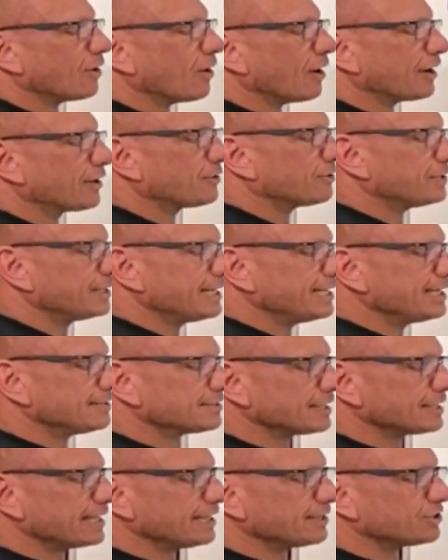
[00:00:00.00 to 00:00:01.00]
I could
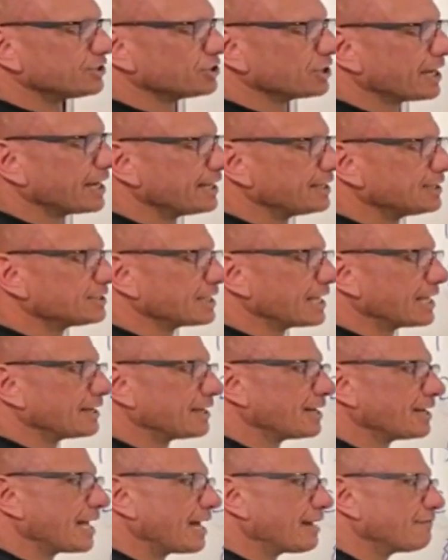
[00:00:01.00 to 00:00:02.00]
easily exchange that
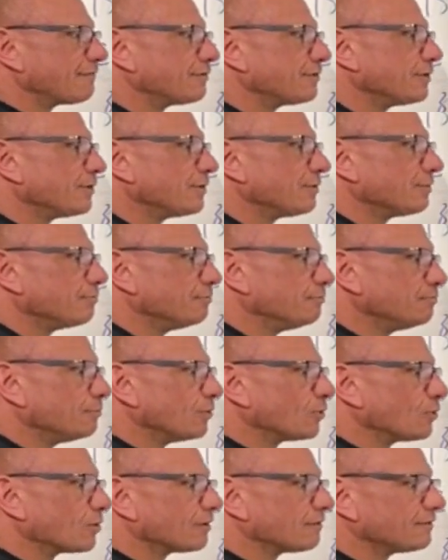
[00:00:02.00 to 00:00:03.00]
and have
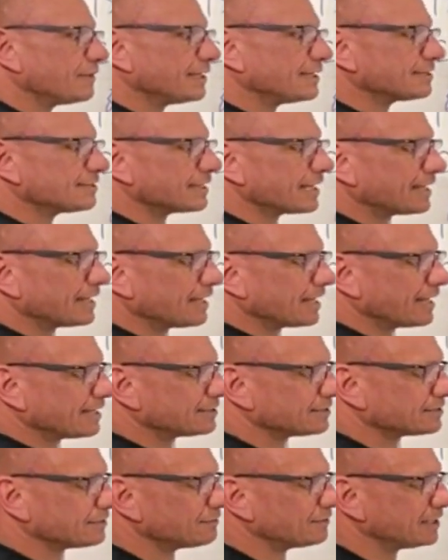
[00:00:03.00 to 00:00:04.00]
more of this and
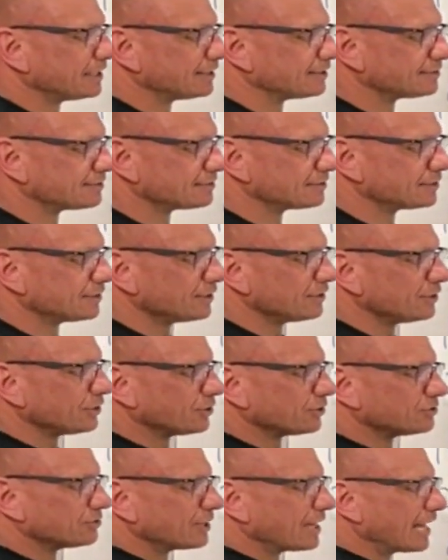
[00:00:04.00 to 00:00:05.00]
less of this.
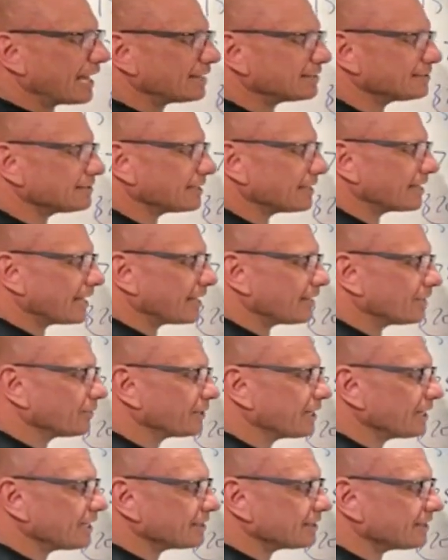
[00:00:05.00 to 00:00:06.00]
Because as
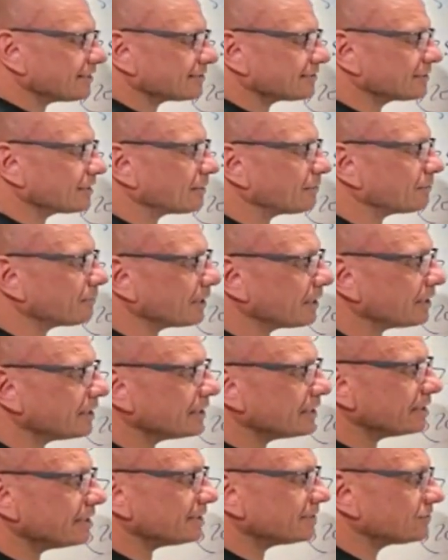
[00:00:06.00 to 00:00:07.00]
looking at this number,
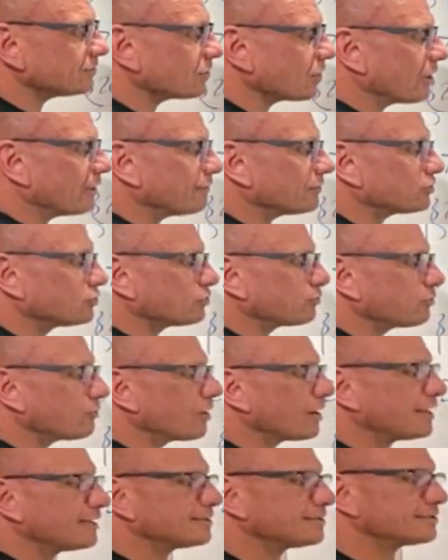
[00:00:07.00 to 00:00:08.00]
this is over
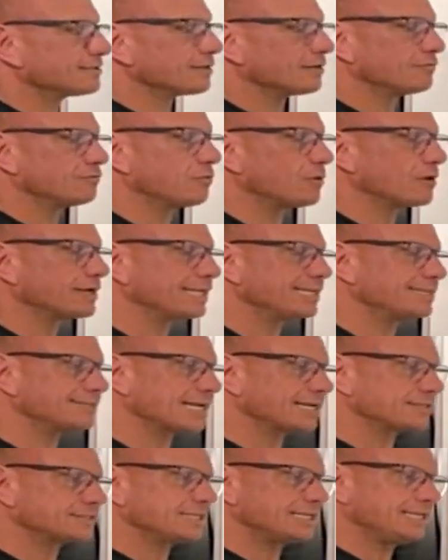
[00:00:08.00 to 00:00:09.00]
twice of what is
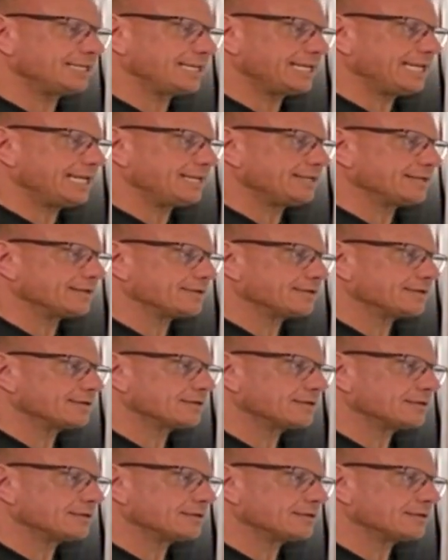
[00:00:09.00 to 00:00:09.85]
actually needed.